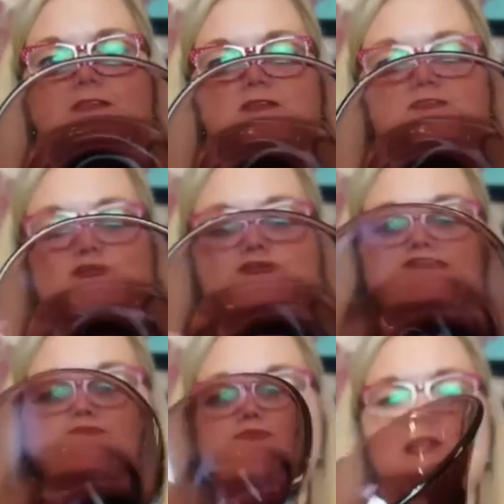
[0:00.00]

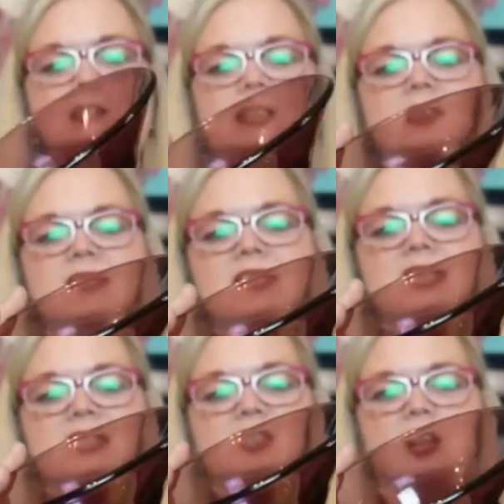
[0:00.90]
Starting bid is
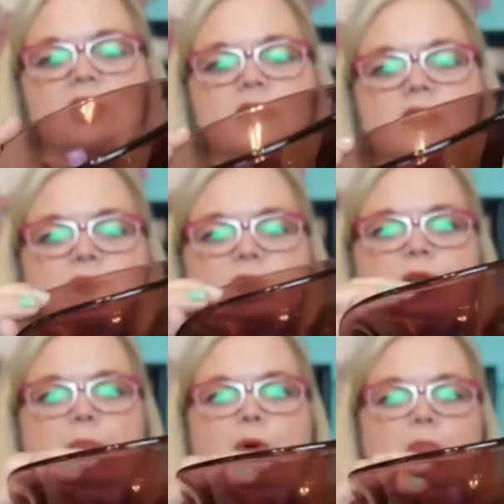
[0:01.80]
$10 for the
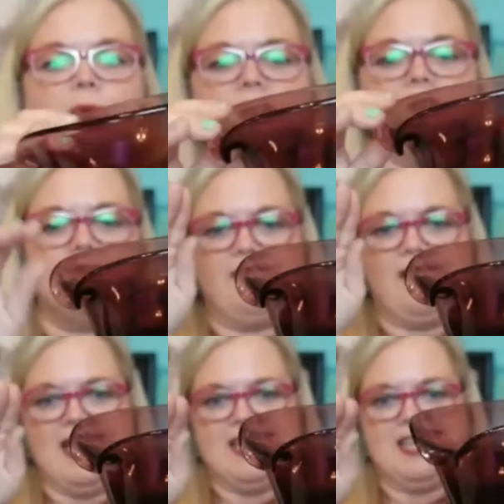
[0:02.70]
purple
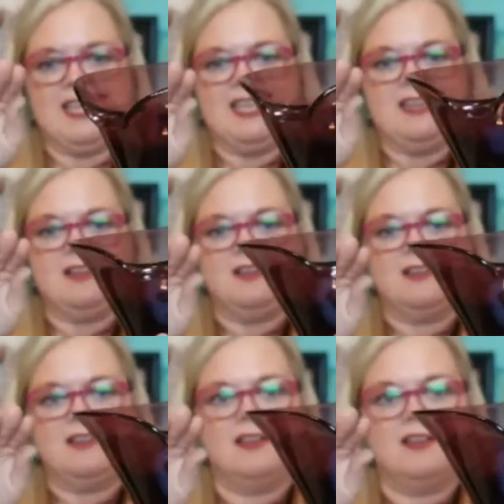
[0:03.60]
Viking
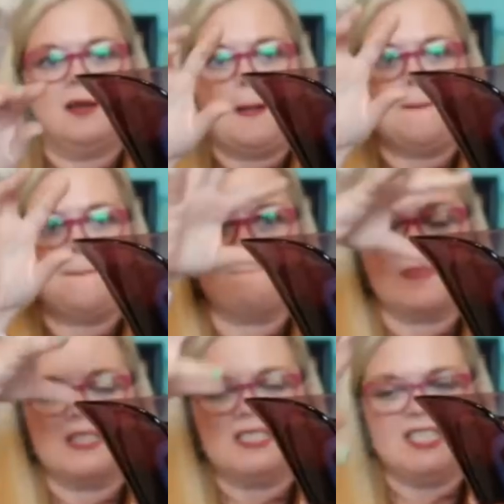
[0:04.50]

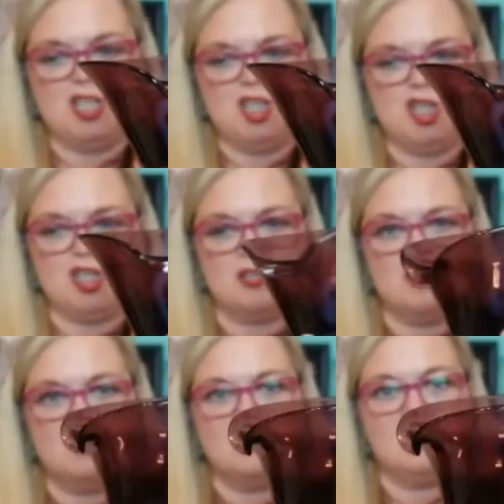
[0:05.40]
dish
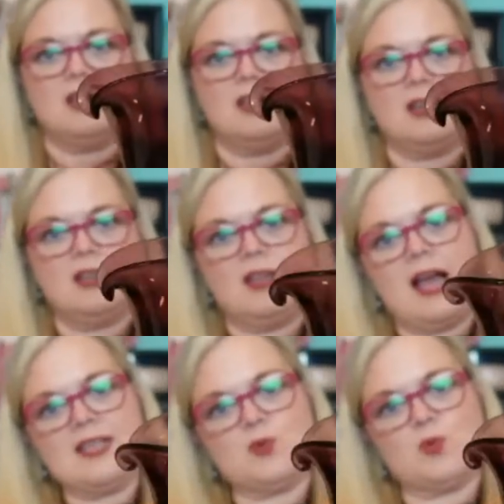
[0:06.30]

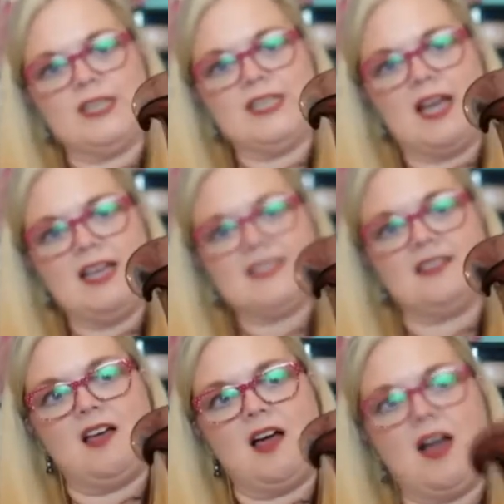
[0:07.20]
has really nice
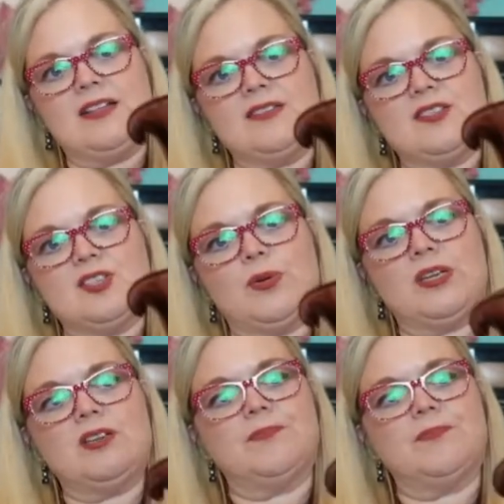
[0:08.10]
lines to it.